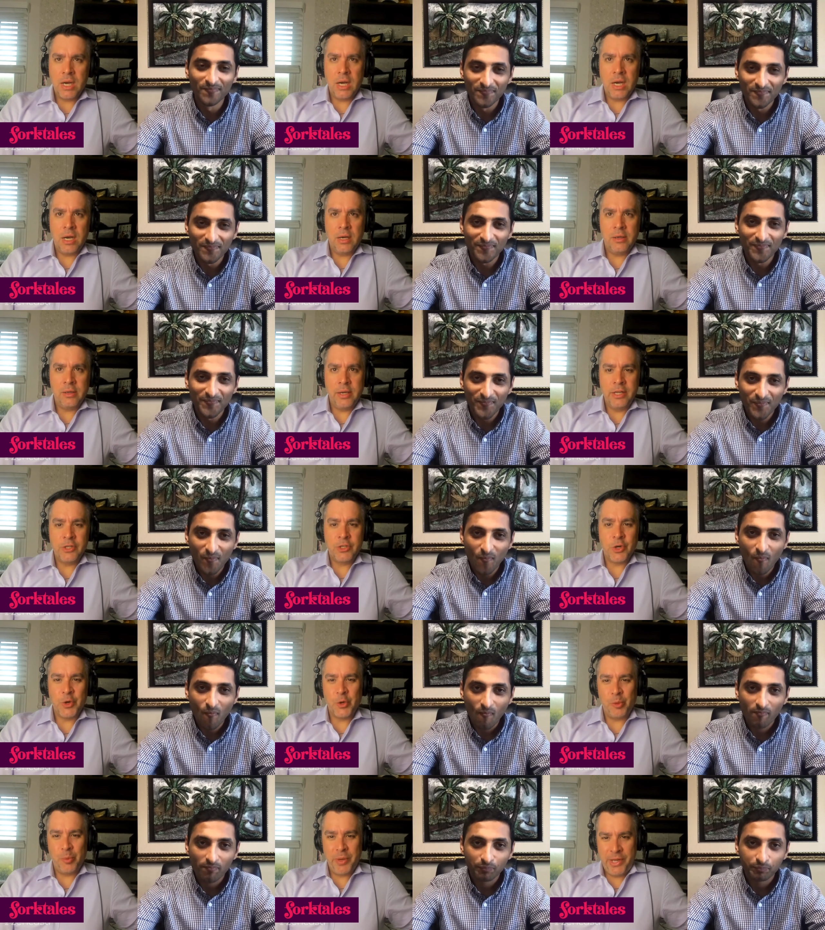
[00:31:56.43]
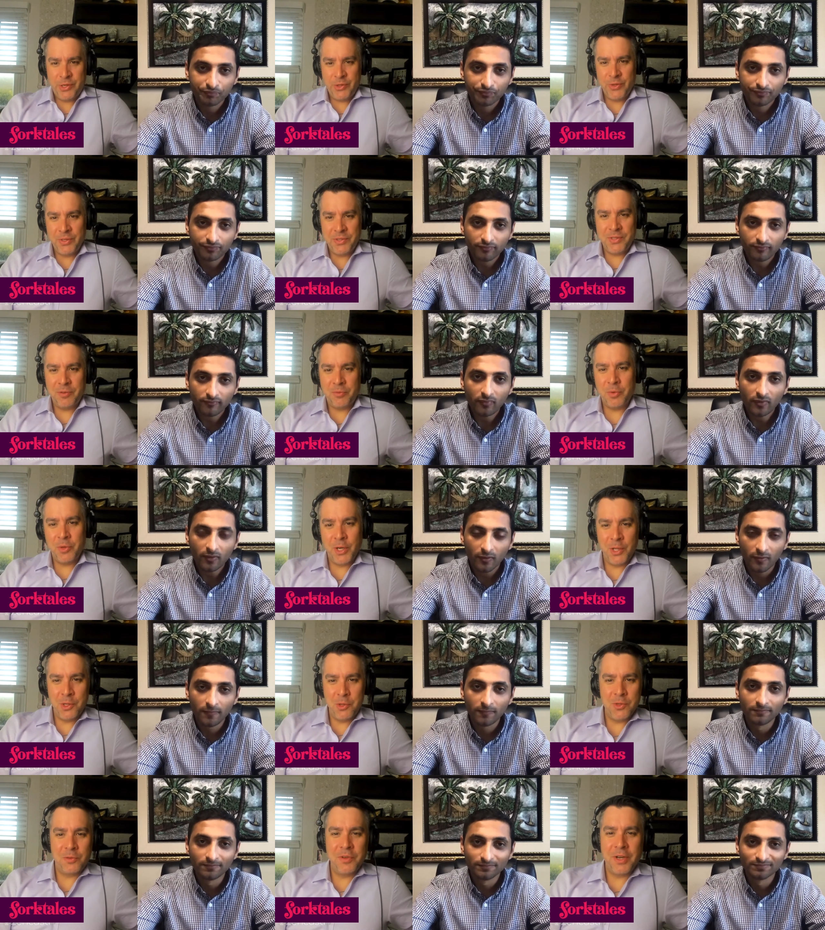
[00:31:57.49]
Speaker 1: uh, internal patrons, if we're
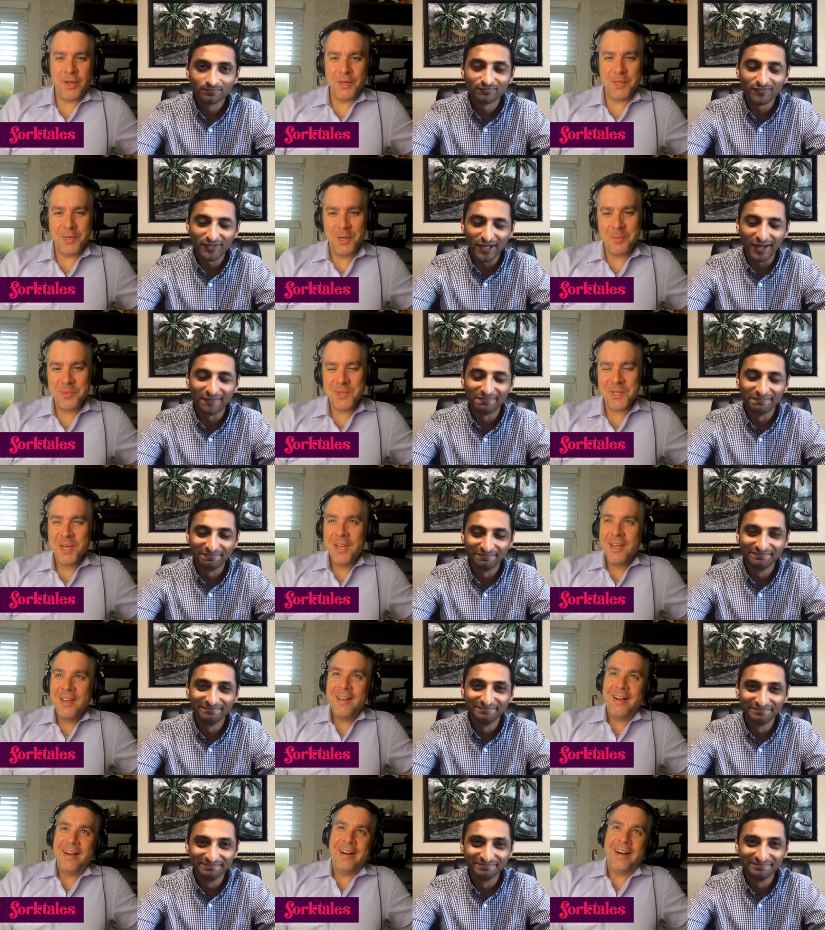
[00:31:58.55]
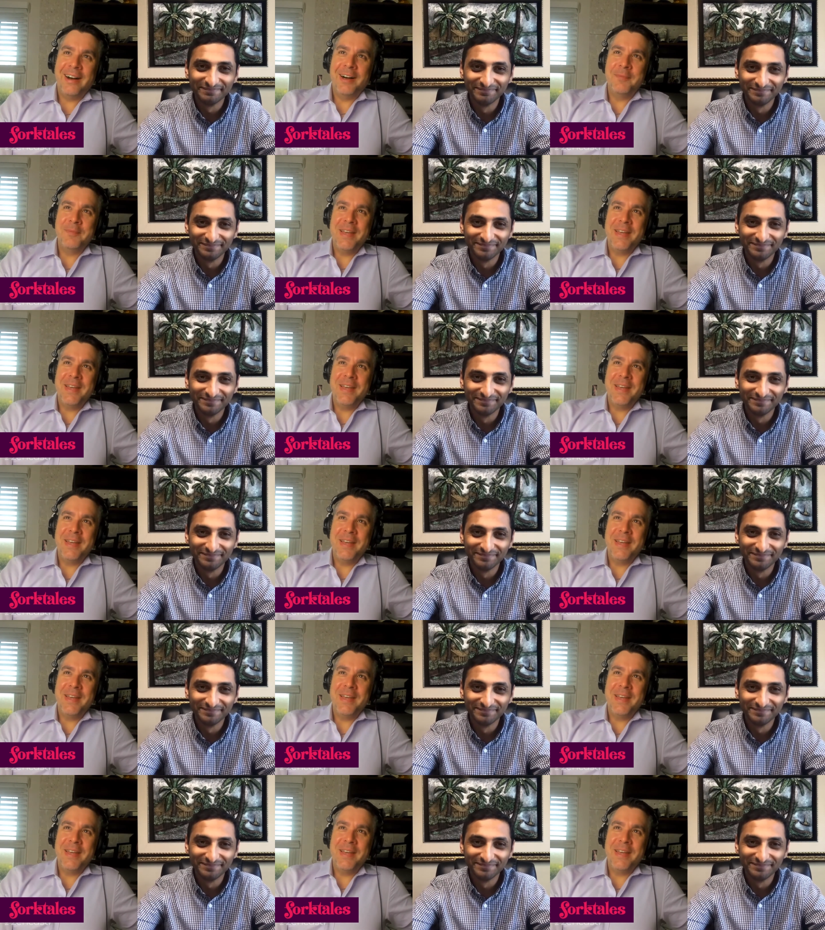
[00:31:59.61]
going to use bigger terms, um,